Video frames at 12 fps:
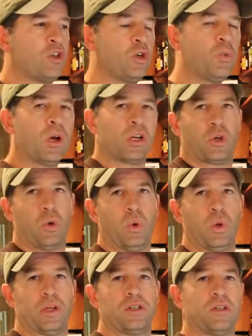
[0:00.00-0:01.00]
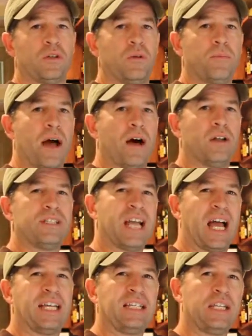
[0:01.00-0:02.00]
You want to cool it to about
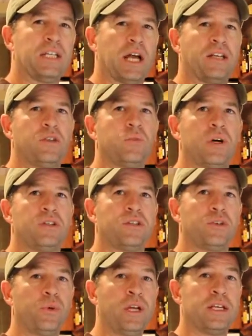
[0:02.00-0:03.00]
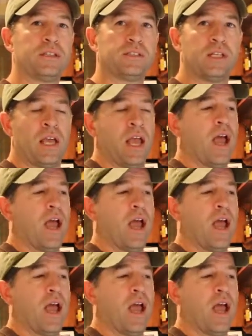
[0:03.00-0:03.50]
90, 91 degrees.